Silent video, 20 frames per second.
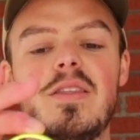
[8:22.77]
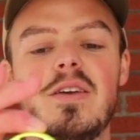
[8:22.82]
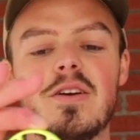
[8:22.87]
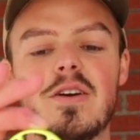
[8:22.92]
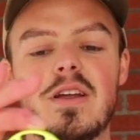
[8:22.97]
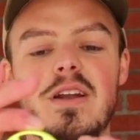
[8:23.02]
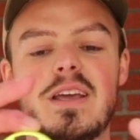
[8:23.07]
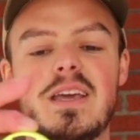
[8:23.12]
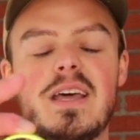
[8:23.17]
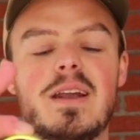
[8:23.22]
you're
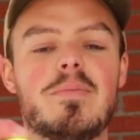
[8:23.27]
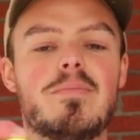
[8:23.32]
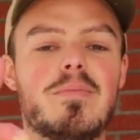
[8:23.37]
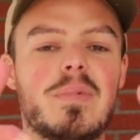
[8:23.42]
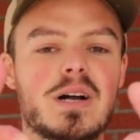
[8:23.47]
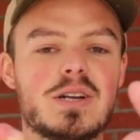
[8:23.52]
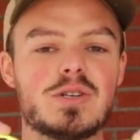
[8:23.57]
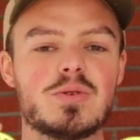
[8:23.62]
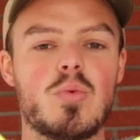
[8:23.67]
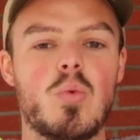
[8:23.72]
going to get a
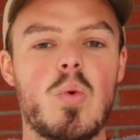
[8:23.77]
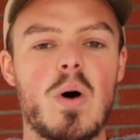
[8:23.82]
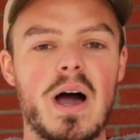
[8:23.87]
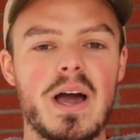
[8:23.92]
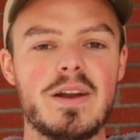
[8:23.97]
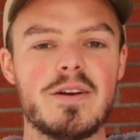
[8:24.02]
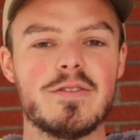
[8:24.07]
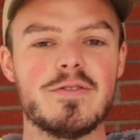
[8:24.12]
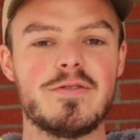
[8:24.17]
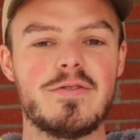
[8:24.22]
much
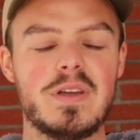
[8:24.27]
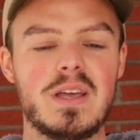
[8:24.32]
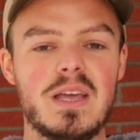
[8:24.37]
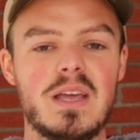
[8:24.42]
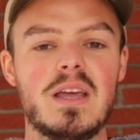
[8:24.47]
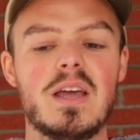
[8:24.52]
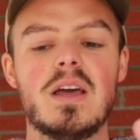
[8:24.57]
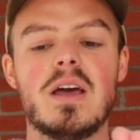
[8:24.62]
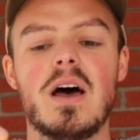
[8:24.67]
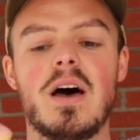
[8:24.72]
wider
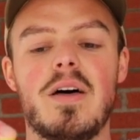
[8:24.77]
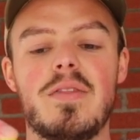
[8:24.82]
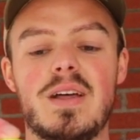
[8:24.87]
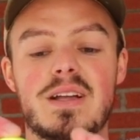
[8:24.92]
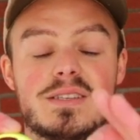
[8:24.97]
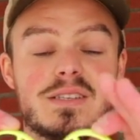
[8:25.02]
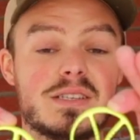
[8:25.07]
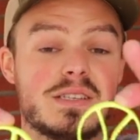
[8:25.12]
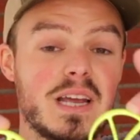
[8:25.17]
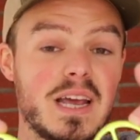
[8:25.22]
V
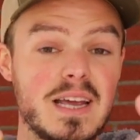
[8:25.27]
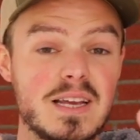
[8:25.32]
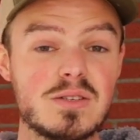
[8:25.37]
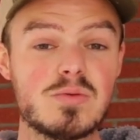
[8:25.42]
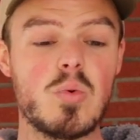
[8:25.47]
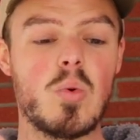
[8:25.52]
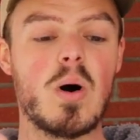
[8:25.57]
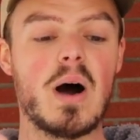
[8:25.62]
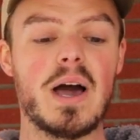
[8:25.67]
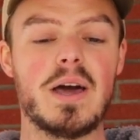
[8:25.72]
that
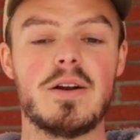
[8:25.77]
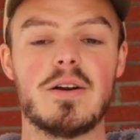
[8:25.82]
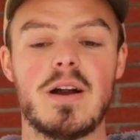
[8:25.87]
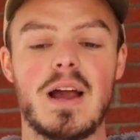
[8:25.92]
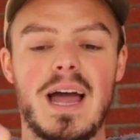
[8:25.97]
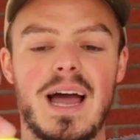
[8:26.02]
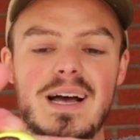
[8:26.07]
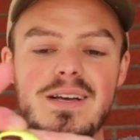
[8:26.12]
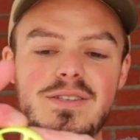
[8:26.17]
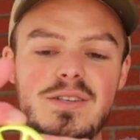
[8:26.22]
stays
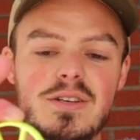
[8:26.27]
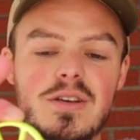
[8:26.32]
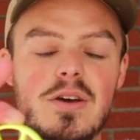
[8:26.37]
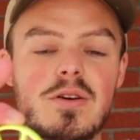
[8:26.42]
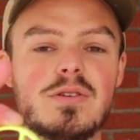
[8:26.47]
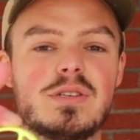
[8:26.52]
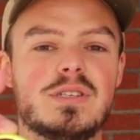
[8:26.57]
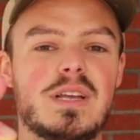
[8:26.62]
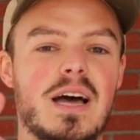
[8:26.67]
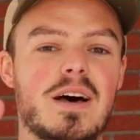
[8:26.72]
wider as it
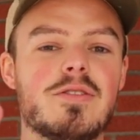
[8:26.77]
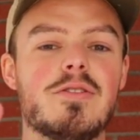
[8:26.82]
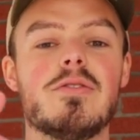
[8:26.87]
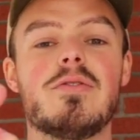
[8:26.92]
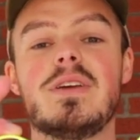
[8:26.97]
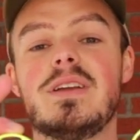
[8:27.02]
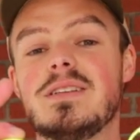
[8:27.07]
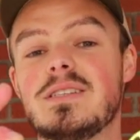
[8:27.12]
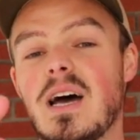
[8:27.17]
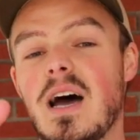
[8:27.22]
goes down through
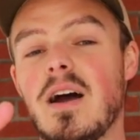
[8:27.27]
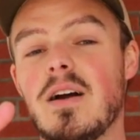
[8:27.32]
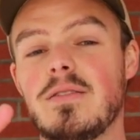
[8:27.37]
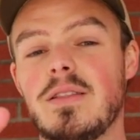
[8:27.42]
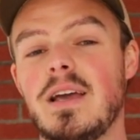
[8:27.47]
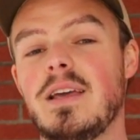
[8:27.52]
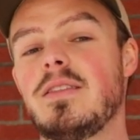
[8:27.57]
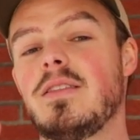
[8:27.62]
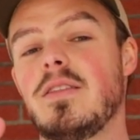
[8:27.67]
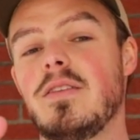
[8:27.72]
the entire
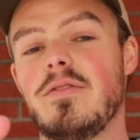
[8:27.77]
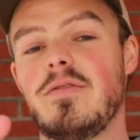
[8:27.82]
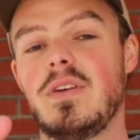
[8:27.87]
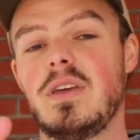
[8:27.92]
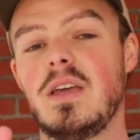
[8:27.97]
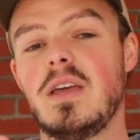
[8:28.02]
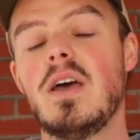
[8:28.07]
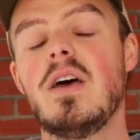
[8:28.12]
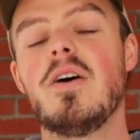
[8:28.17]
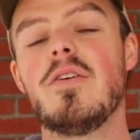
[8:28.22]
length of the
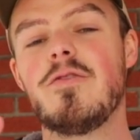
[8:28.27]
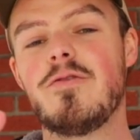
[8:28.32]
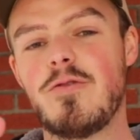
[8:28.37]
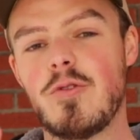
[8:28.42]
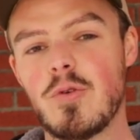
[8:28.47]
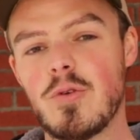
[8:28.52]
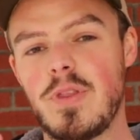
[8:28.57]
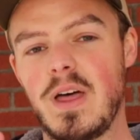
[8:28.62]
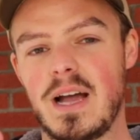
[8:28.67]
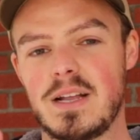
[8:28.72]
V
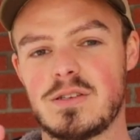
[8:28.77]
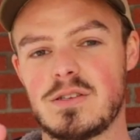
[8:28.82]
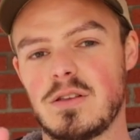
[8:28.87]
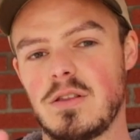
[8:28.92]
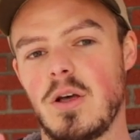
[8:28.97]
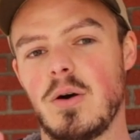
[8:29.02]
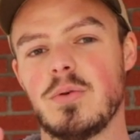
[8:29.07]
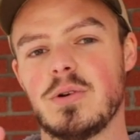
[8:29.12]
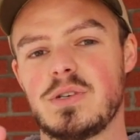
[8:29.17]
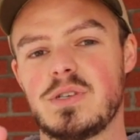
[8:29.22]
for that
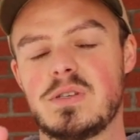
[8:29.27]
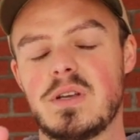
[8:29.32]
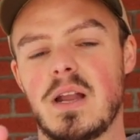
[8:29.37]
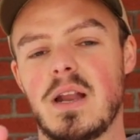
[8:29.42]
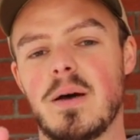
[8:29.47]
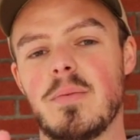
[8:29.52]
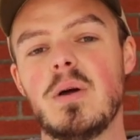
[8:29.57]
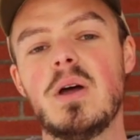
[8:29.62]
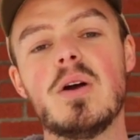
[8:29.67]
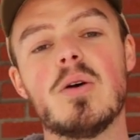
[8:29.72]
slower
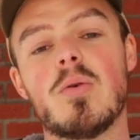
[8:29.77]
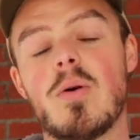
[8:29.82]
setup.